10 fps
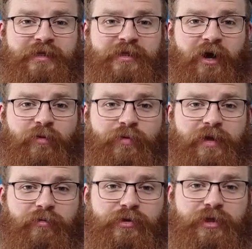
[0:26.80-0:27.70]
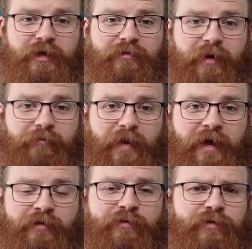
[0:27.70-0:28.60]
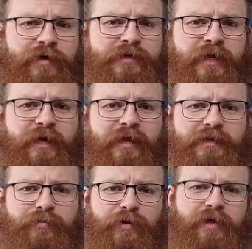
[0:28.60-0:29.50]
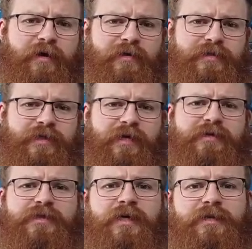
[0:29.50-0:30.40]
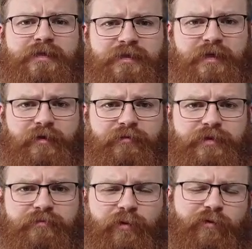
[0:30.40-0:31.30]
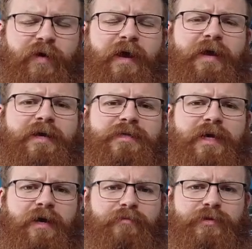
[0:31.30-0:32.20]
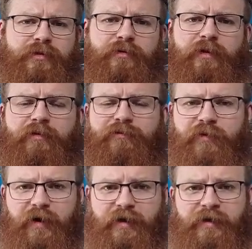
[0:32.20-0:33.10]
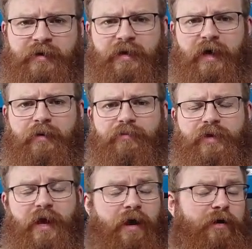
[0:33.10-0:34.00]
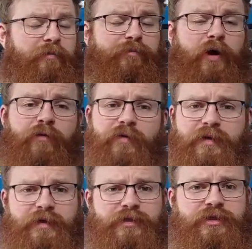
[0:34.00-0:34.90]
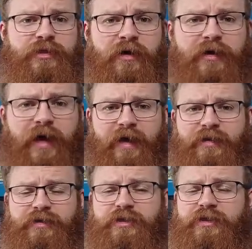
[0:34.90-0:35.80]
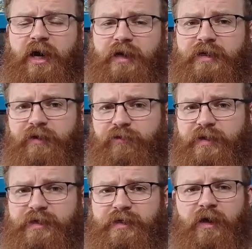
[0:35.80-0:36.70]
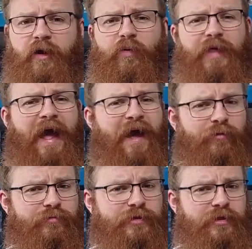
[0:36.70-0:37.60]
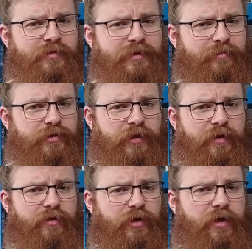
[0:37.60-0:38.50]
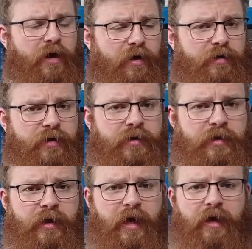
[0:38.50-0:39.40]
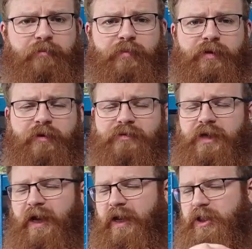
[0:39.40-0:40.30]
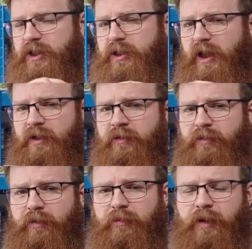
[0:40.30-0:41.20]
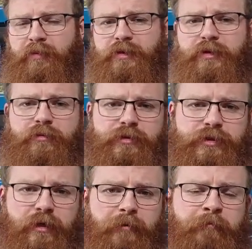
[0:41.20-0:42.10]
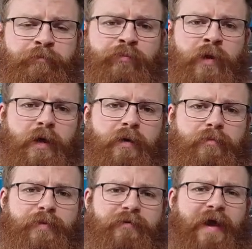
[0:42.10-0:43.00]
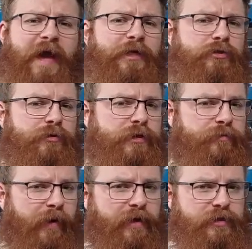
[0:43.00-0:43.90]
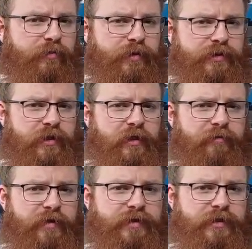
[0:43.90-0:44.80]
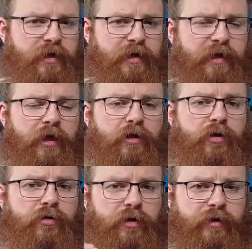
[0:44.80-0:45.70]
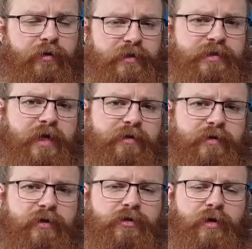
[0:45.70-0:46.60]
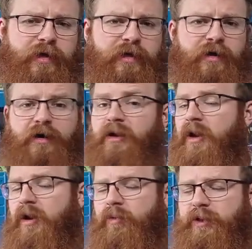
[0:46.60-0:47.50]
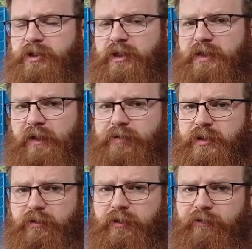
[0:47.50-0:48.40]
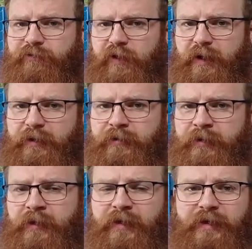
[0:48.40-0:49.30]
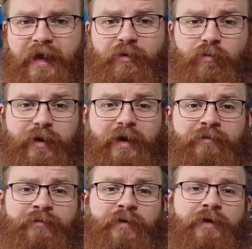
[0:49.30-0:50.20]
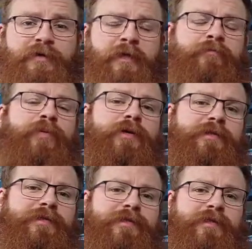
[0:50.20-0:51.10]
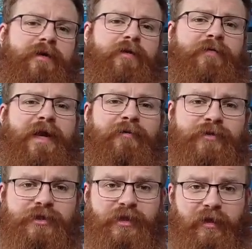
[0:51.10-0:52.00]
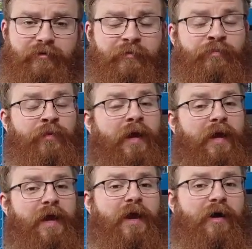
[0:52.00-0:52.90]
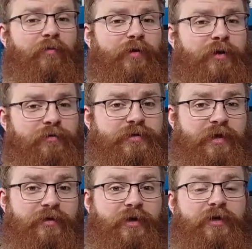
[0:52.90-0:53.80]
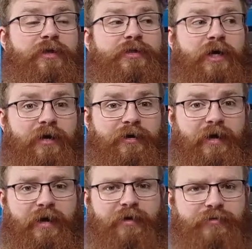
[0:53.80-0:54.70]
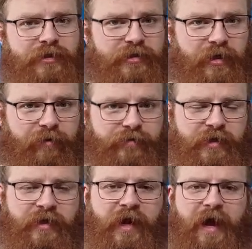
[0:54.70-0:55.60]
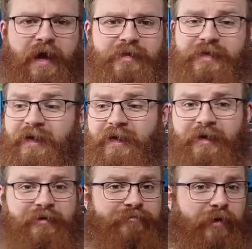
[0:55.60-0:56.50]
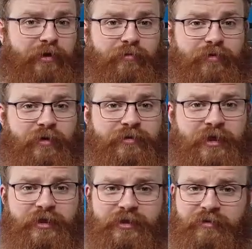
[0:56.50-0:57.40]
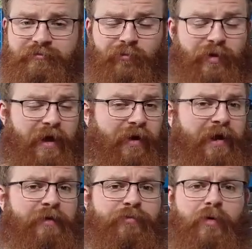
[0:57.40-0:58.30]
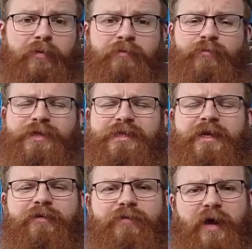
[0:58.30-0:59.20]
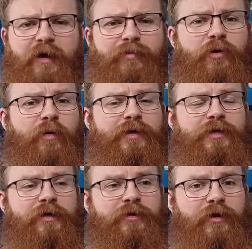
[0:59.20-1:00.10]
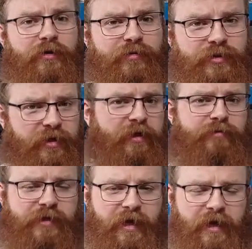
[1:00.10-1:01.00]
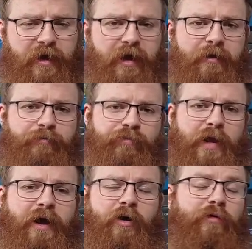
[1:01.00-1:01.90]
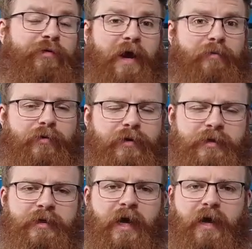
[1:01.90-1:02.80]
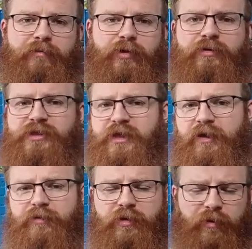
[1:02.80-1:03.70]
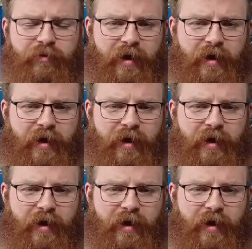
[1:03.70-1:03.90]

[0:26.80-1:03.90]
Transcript: let's start with double sleeving, and firstly let's put the cards inside the sleeves. The fit is absolutely fine, um, they are perfectly snug and tightly fitted without damaging the card. Um, there is a thin, maybe millimetre or so, um, bit of extra space where the sleeve is slightly longer than a standard trading card, which is absolutely fine. Then we invert and put inside of an outer sleeve. Here we're using the Katana outer sleeves, and you'll notice without any problem we sleeved up quite a lot of sleeves here um, off camera, um, but you can see we do have